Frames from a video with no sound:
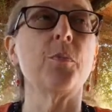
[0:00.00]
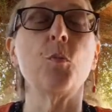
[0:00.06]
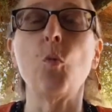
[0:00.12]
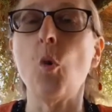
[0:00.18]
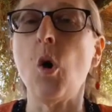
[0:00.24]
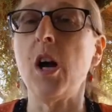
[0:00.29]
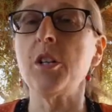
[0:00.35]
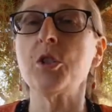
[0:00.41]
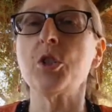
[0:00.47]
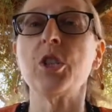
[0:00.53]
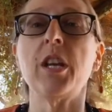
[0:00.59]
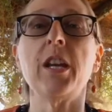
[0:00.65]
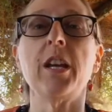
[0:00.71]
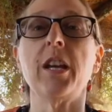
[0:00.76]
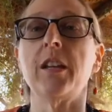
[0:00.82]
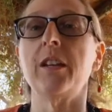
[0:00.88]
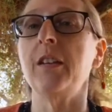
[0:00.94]

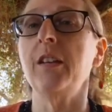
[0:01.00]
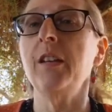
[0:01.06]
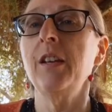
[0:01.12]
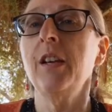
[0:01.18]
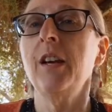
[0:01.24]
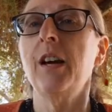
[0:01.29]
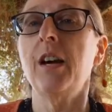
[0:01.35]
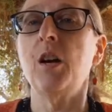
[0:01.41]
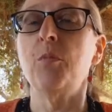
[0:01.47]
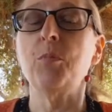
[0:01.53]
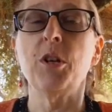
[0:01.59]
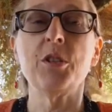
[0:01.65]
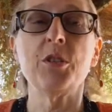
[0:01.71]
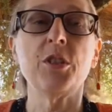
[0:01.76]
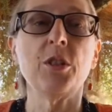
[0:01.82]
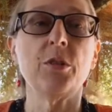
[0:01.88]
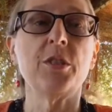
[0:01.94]
washing and
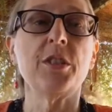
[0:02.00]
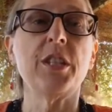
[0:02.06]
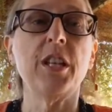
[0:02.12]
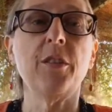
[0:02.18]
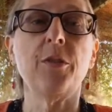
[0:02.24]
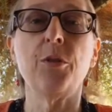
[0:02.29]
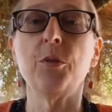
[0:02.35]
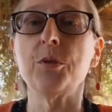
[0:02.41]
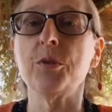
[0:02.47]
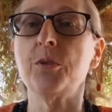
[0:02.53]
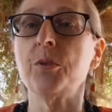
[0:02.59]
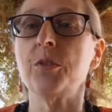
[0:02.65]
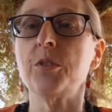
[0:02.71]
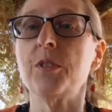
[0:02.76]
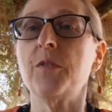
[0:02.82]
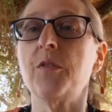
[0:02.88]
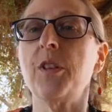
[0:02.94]
brushing your teeth, those
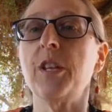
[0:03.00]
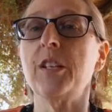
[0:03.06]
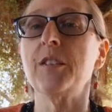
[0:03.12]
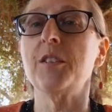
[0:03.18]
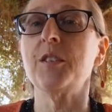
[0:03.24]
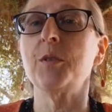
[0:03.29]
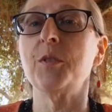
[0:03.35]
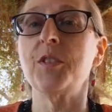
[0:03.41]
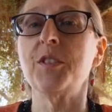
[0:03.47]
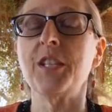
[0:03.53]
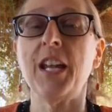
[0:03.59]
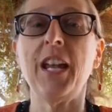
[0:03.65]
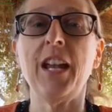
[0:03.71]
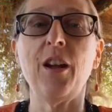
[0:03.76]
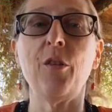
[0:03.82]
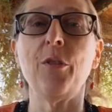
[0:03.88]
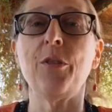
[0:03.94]
sorts of things to stay
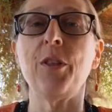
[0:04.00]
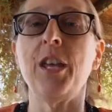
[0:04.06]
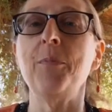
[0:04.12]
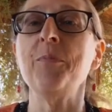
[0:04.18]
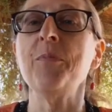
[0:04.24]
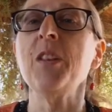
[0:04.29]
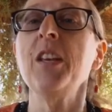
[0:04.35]
healthy.